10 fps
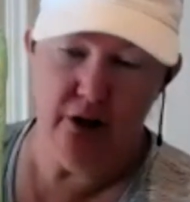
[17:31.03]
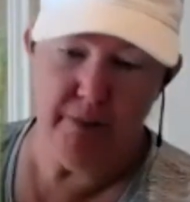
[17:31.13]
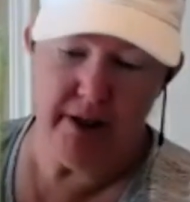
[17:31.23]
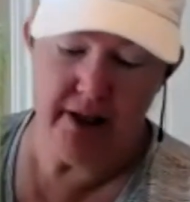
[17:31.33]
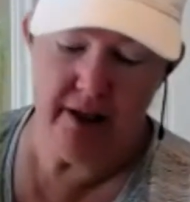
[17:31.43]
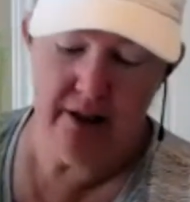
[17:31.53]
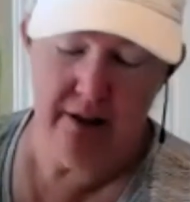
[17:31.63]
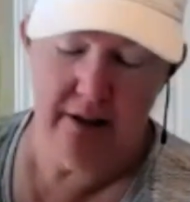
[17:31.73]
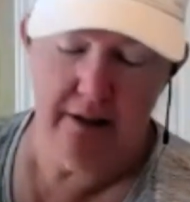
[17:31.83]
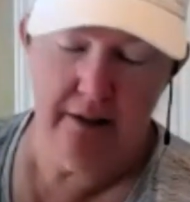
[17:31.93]
Harmony.
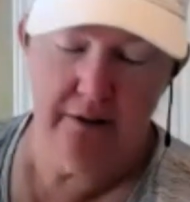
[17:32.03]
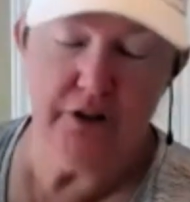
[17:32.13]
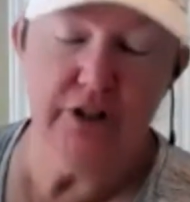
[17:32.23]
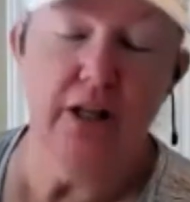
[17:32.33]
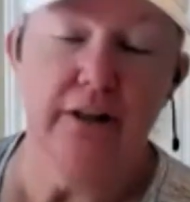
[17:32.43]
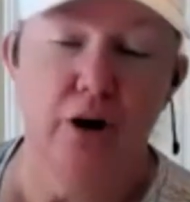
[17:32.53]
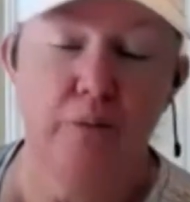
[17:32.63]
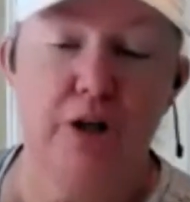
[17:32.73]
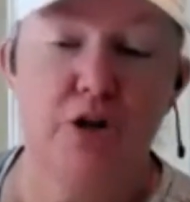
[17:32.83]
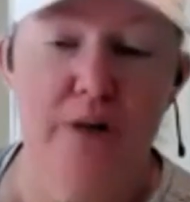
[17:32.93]
This Holiday
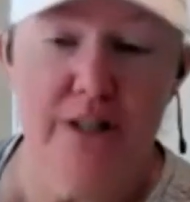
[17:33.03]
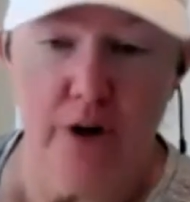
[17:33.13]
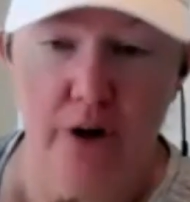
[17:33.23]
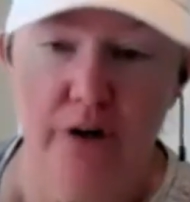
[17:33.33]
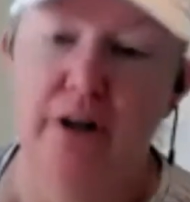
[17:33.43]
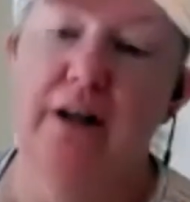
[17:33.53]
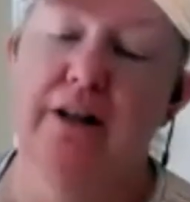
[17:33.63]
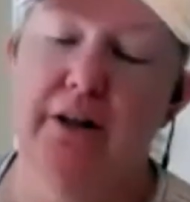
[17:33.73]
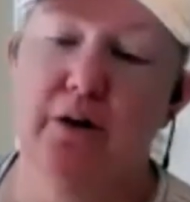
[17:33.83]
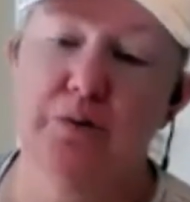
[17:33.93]
Harmony tree skirt
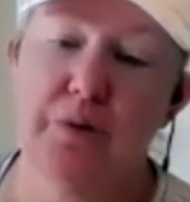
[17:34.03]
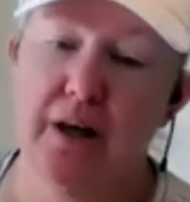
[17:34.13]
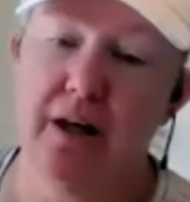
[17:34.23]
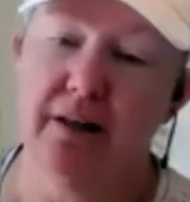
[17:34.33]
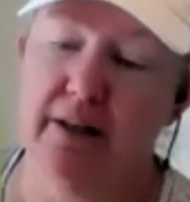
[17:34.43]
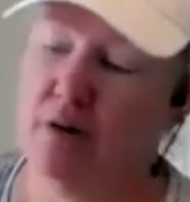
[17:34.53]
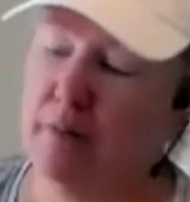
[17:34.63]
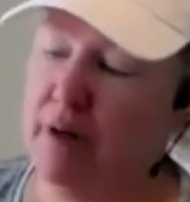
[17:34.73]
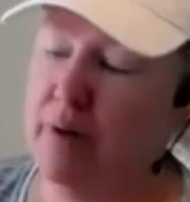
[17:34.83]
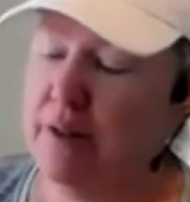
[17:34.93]
that goes with the Holiday
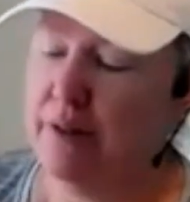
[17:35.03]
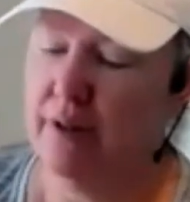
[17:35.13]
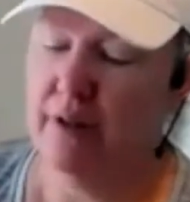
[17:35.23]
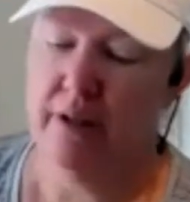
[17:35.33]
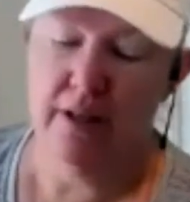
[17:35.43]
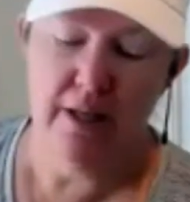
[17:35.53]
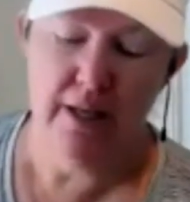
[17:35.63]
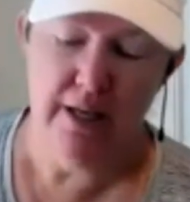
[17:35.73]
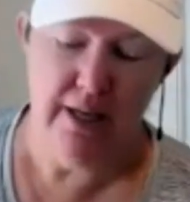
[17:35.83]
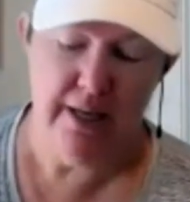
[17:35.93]
Harmony Wreath.
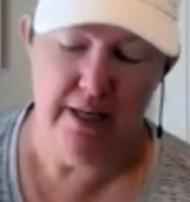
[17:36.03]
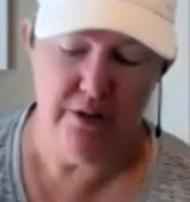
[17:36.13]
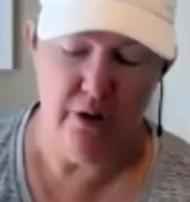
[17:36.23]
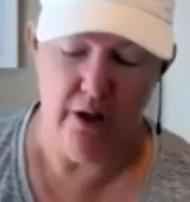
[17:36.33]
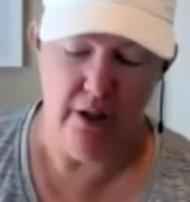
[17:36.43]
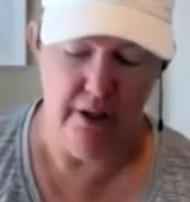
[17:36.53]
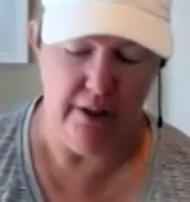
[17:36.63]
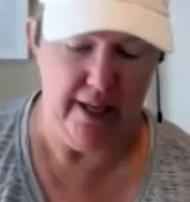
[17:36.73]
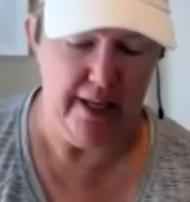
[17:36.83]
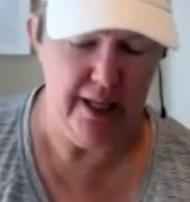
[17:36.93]
It is on
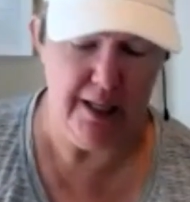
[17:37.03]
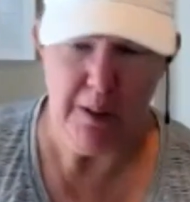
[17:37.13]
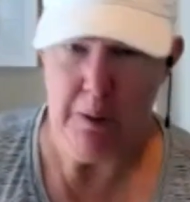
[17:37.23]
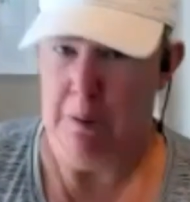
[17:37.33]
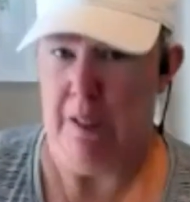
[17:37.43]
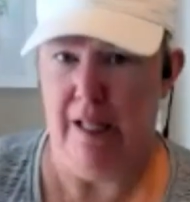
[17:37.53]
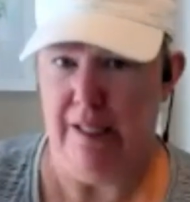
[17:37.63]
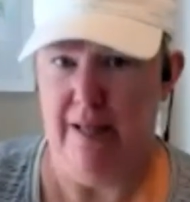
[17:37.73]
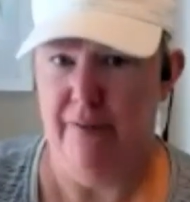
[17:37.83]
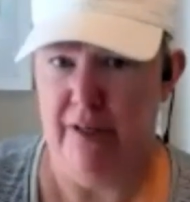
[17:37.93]
like
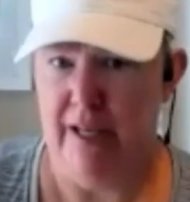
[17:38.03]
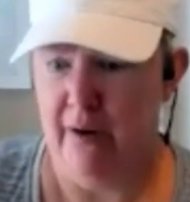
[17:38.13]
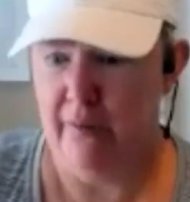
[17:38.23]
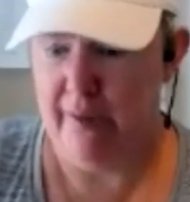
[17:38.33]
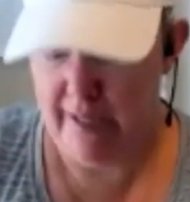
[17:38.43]
11 count